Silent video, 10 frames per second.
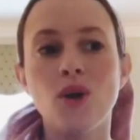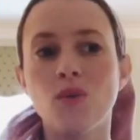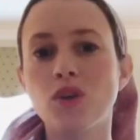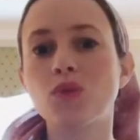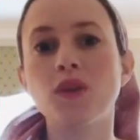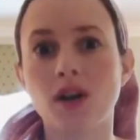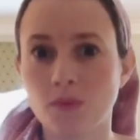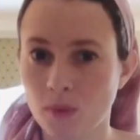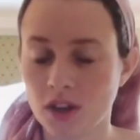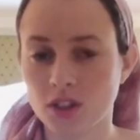which we are
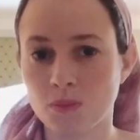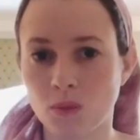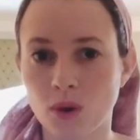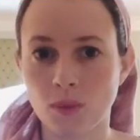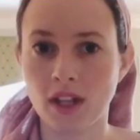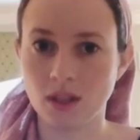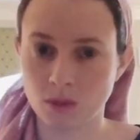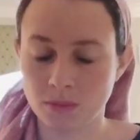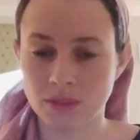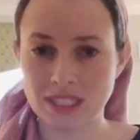much more well
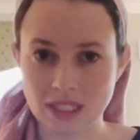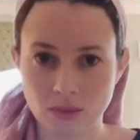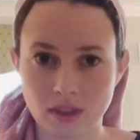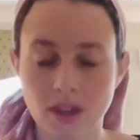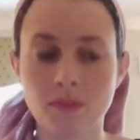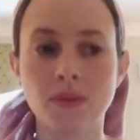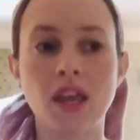equipped to deal with it.